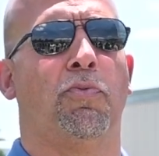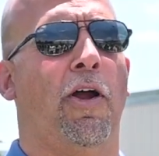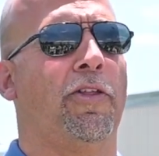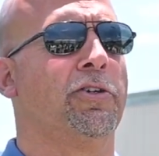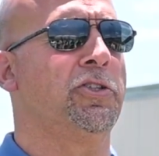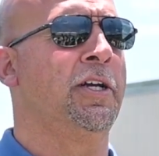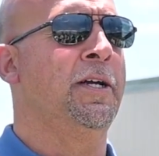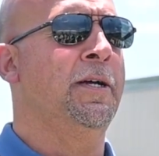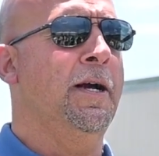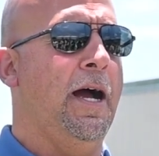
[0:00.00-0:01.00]
brothers.
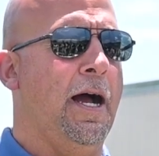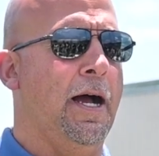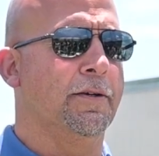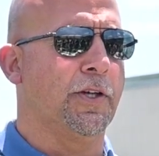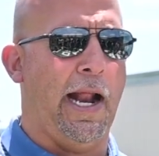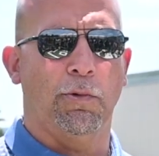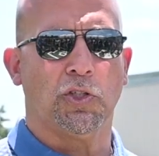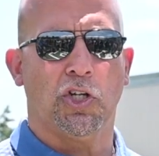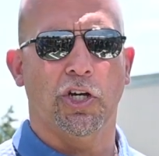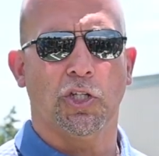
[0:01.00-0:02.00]
So that
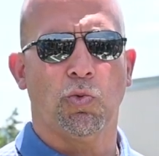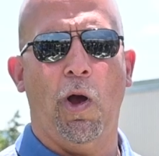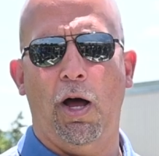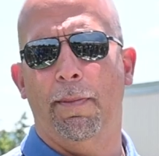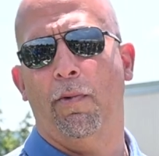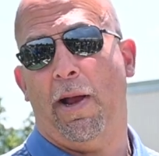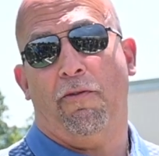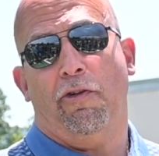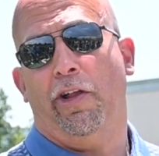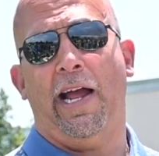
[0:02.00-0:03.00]
was good as well. But we
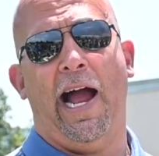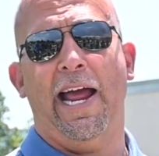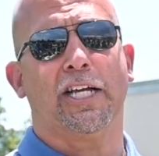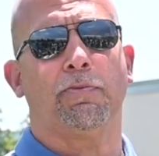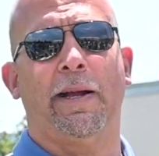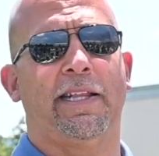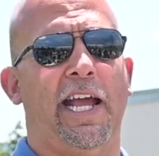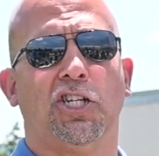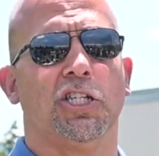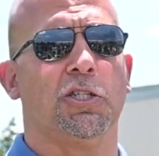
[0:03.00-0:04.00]
have really high
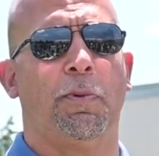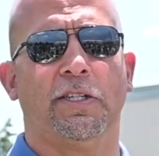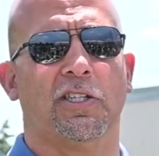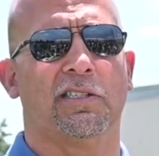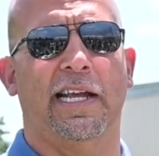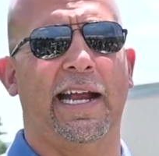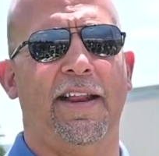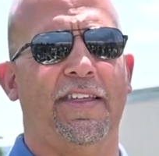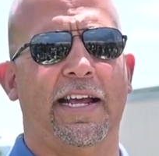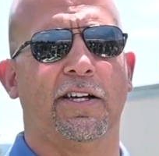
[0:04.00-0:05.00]
expectations, but just like
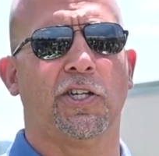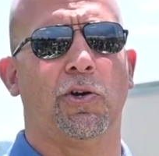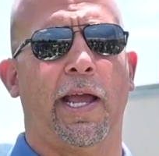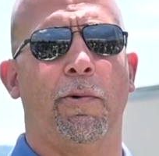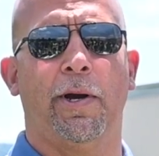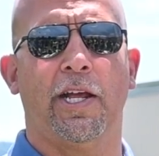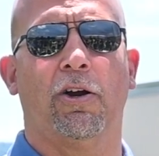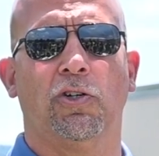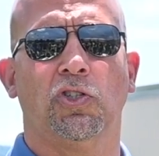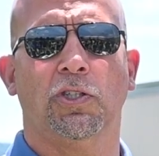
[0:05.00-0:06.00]
anything else, he'll get what he
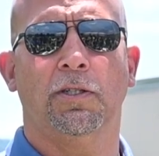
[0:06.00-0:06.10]
earns.